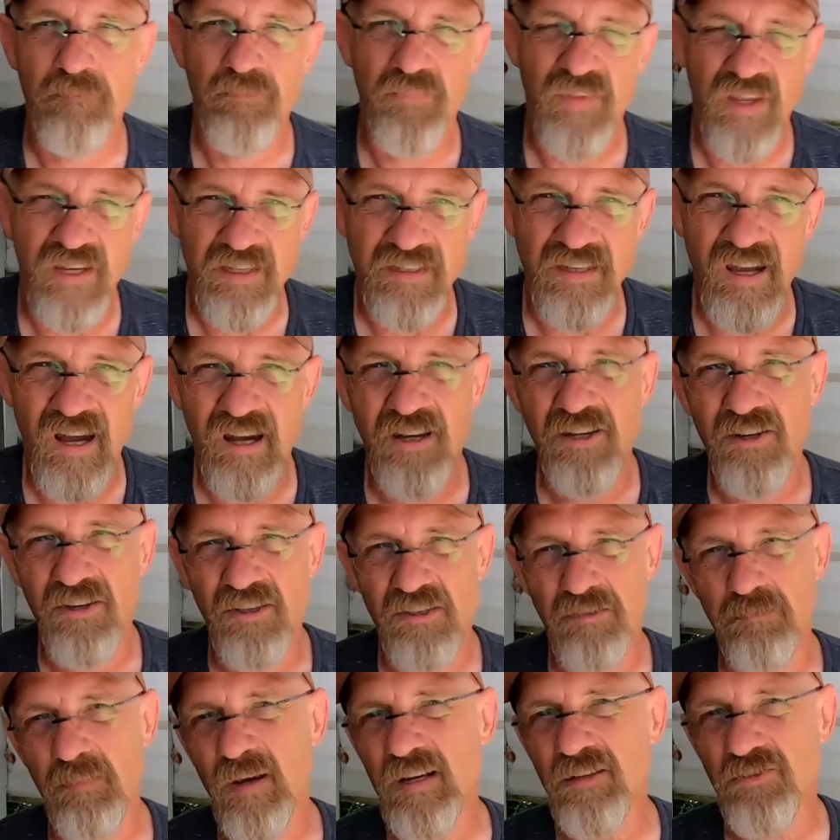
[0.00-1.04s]
And
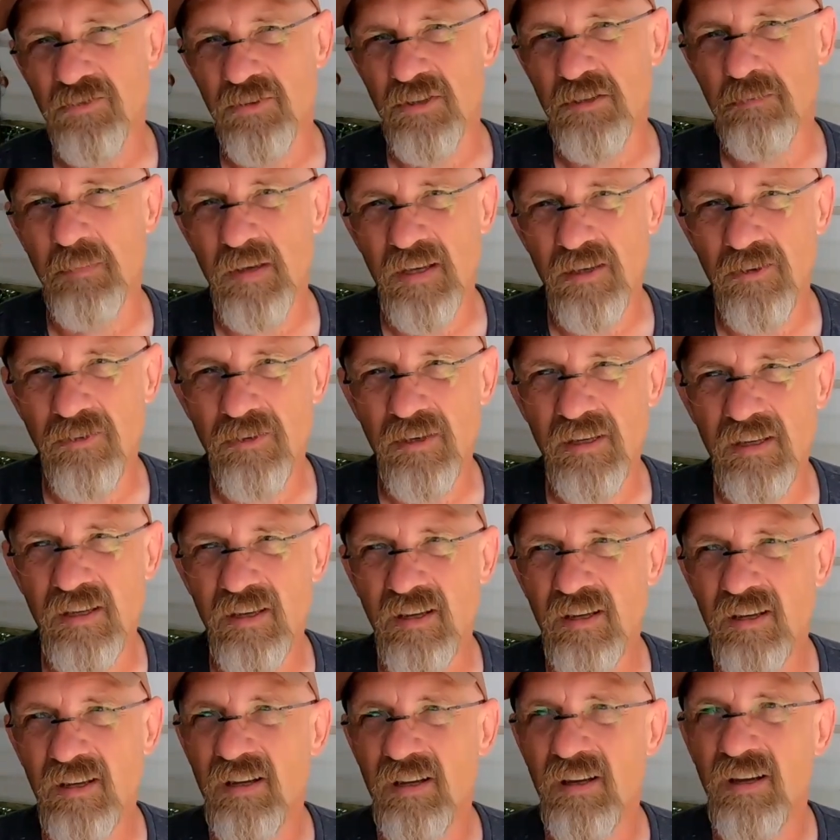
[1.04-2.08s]
Nikon's matrix metering,
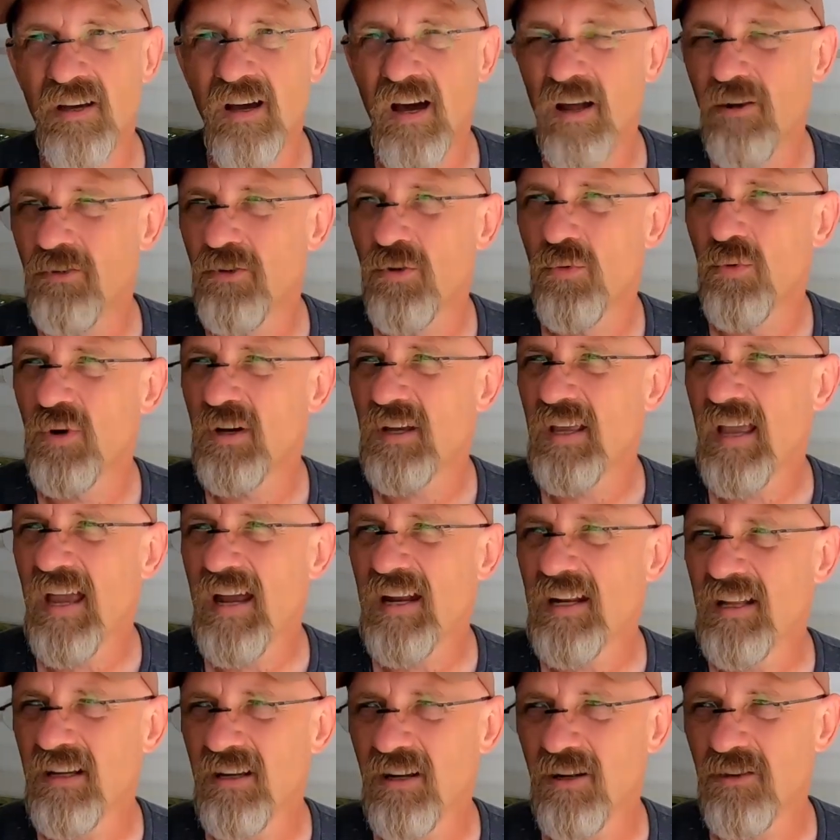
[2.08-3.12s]
I don't know what
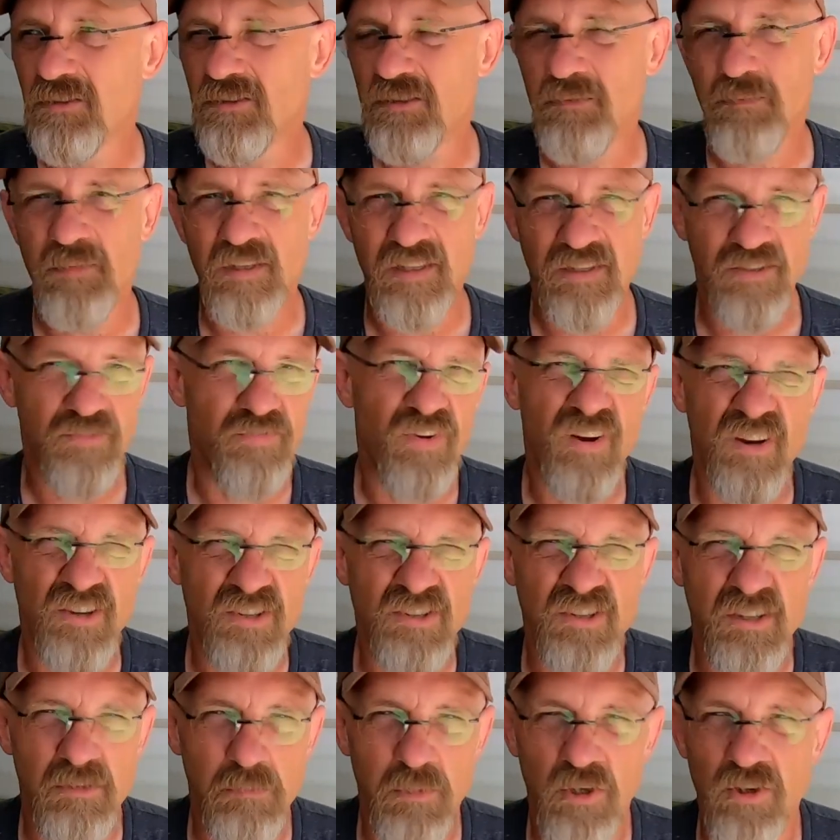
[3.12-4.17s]
Canon calls it, but it's very
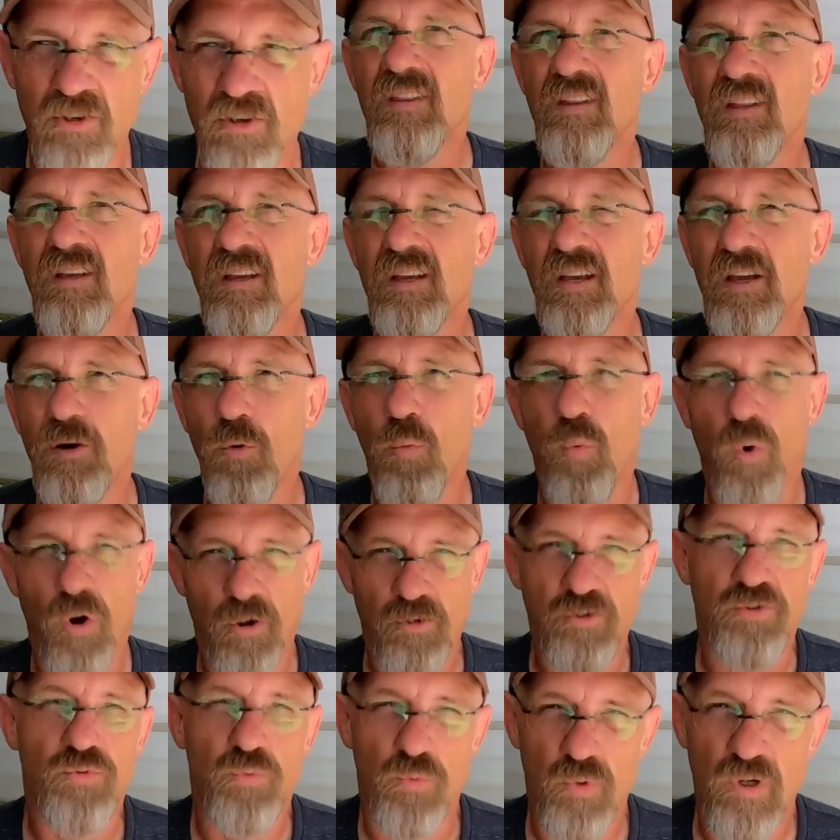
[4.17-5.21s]
similar it
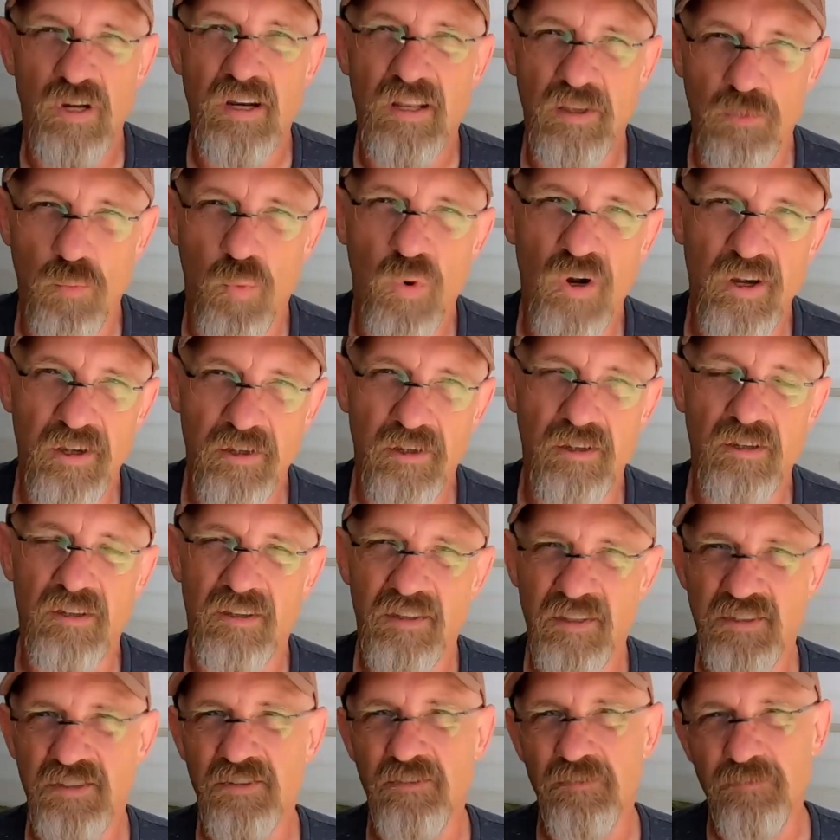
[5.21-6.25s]
works really well.
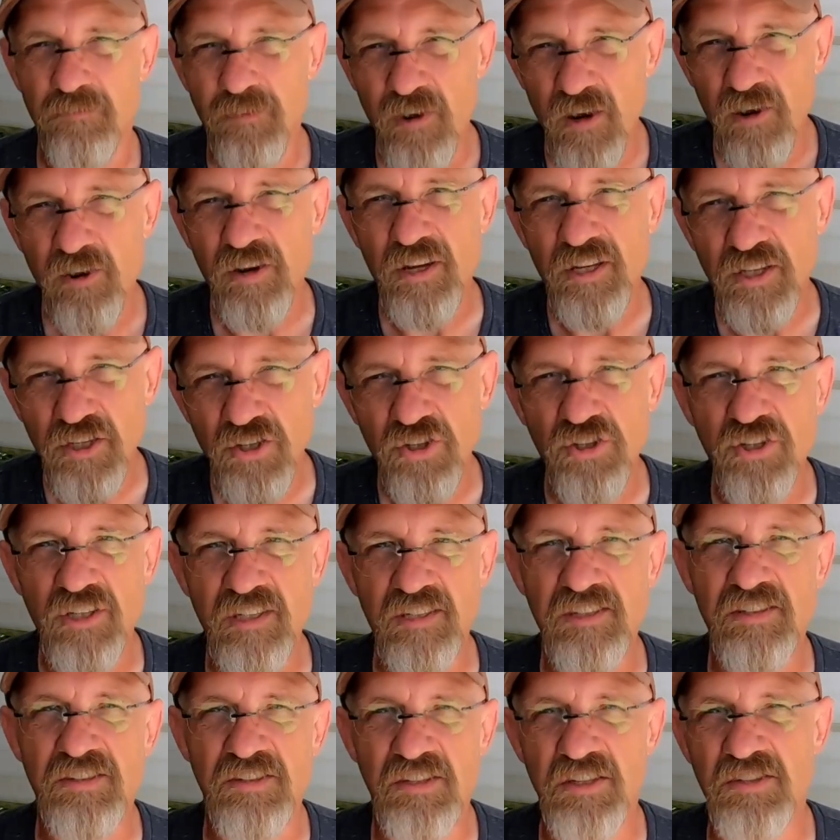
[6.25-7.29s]
It's a very
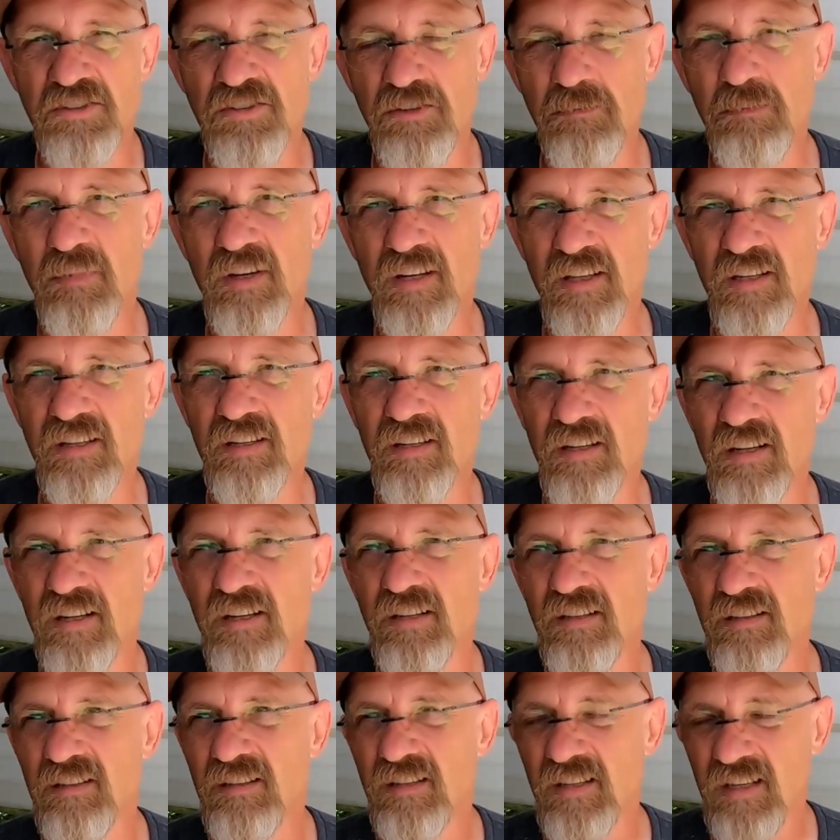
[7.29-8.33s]
good system and it and
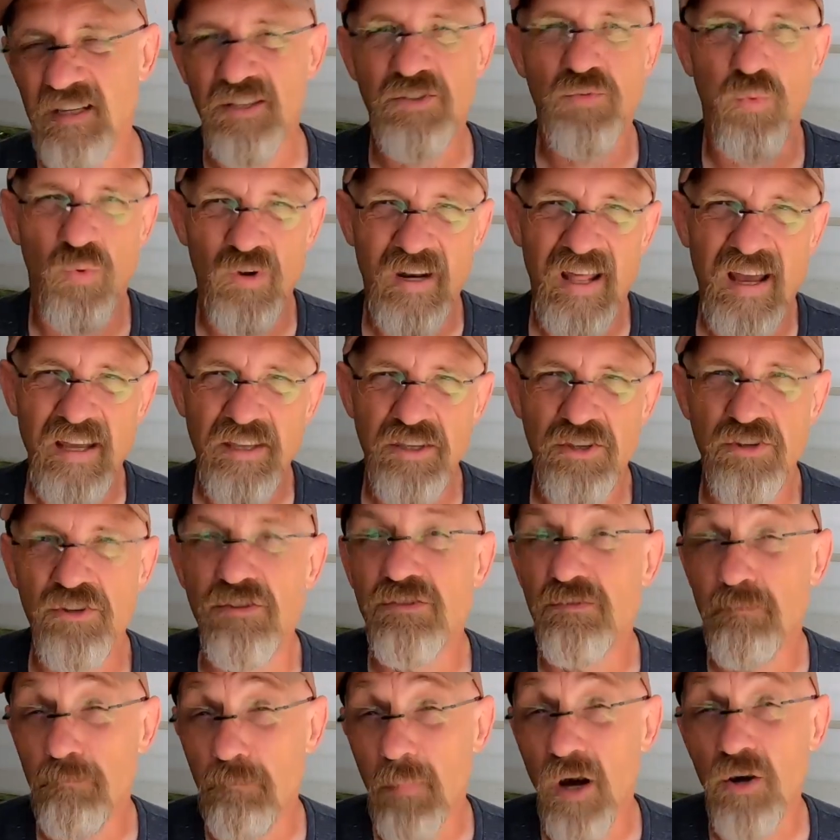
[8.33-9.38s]
it, it's what I
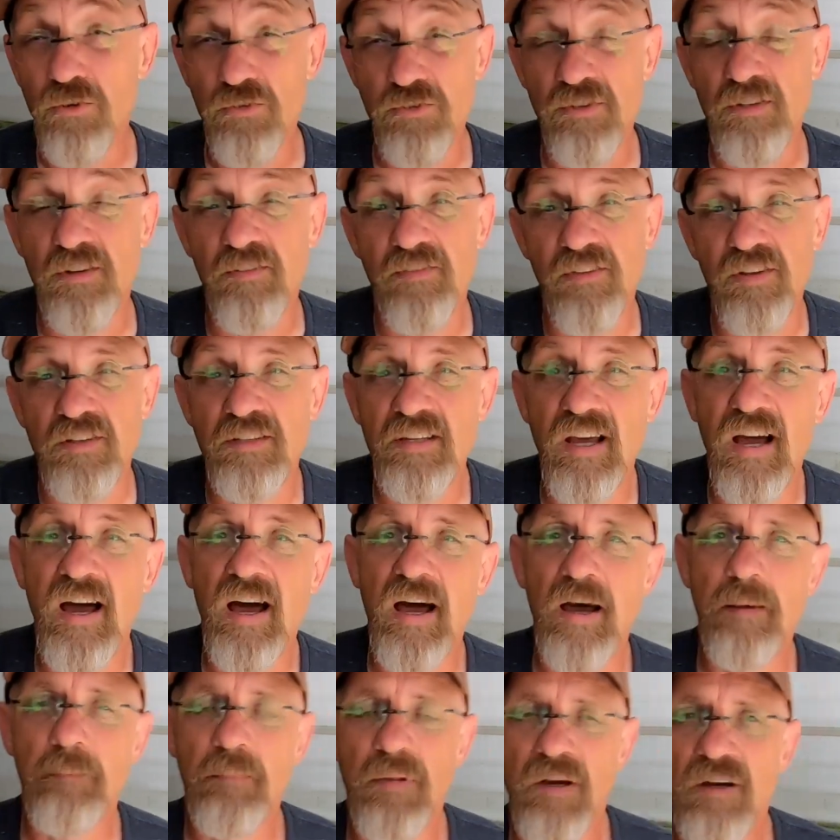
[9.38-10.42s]
use most of the
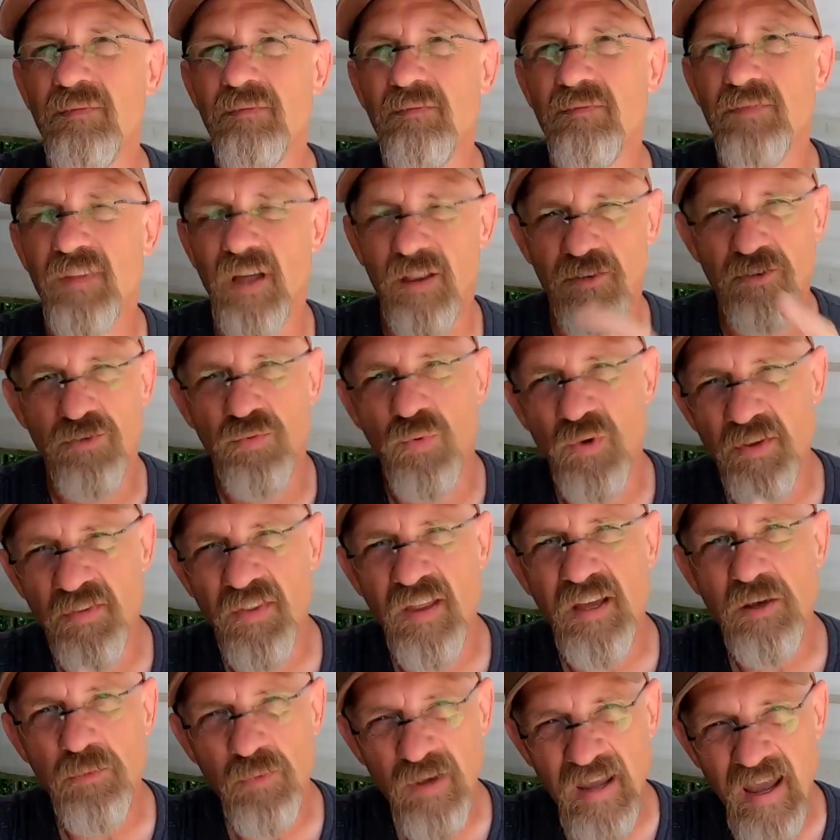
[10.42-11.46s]
time. Now there's one
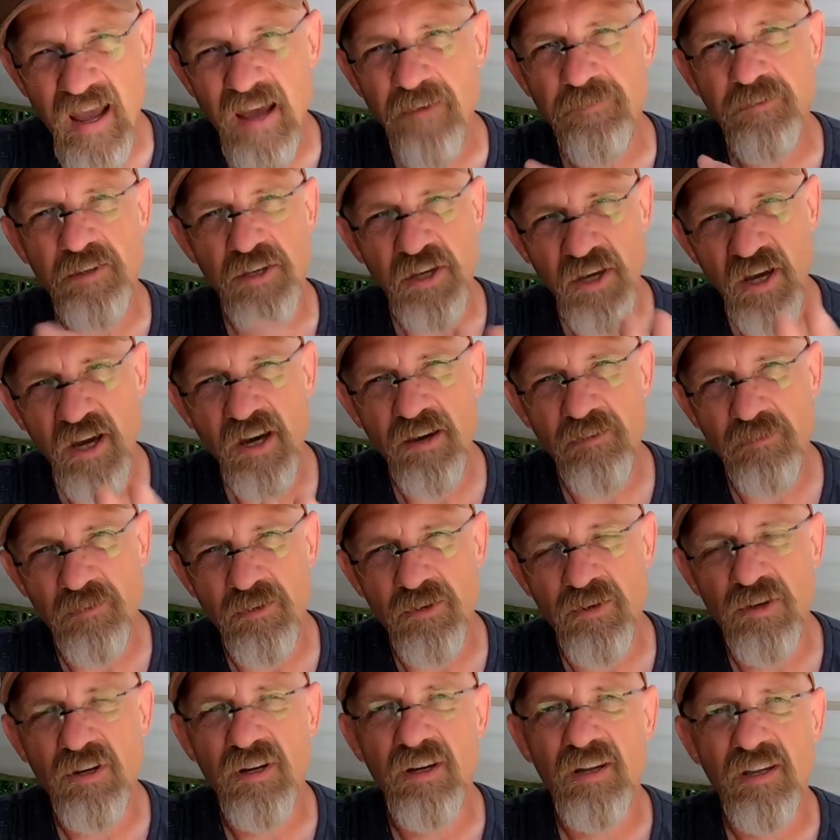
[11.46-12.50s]
thing we have to
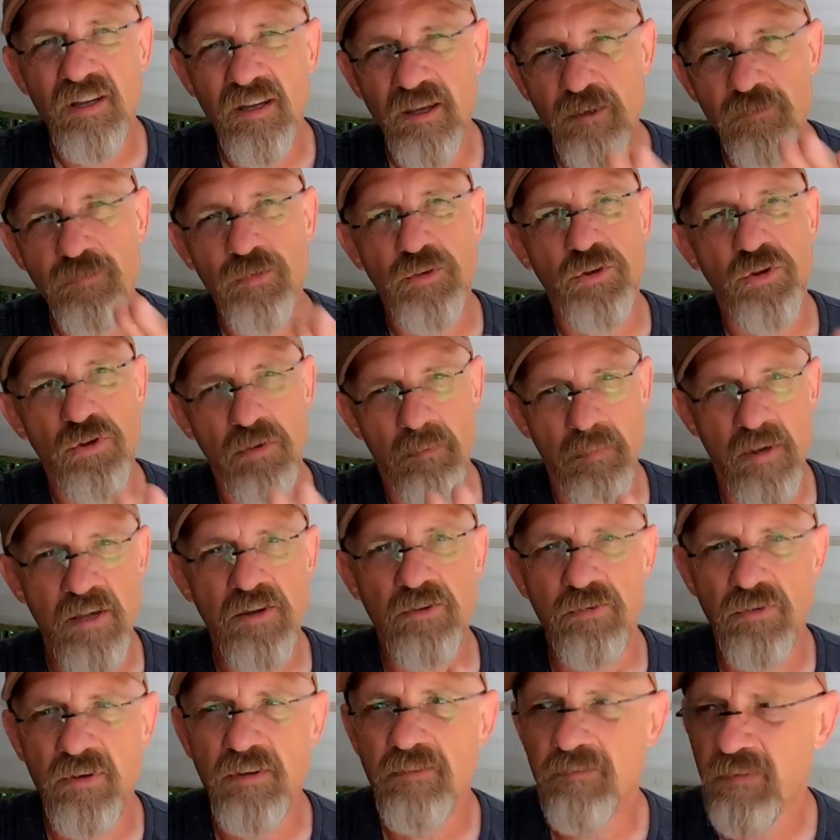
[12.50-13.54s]
cover if we do a
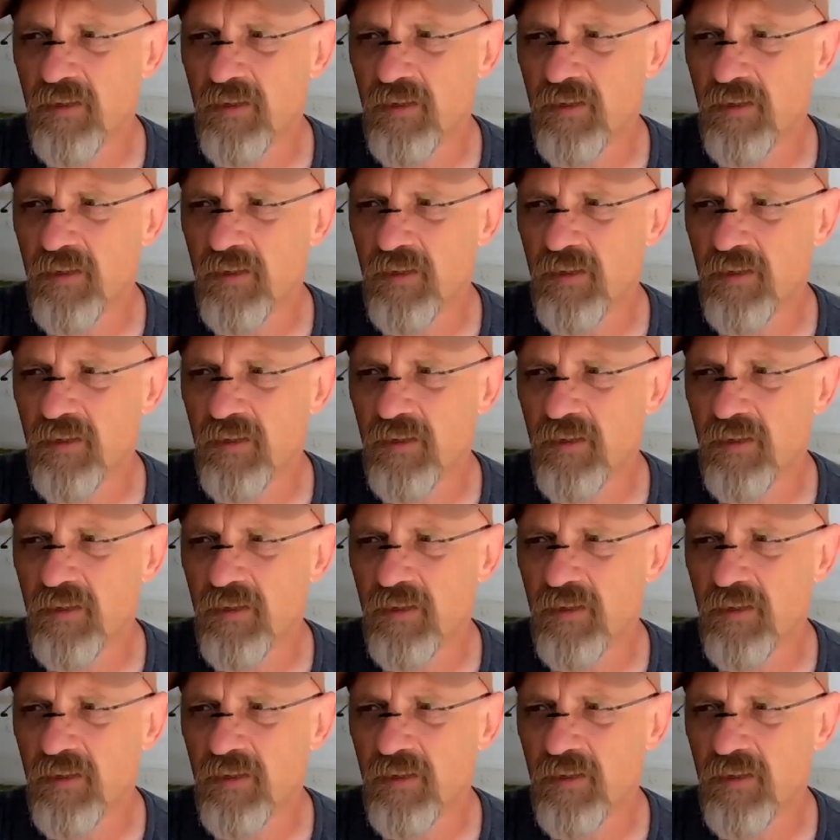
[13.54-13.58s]
metering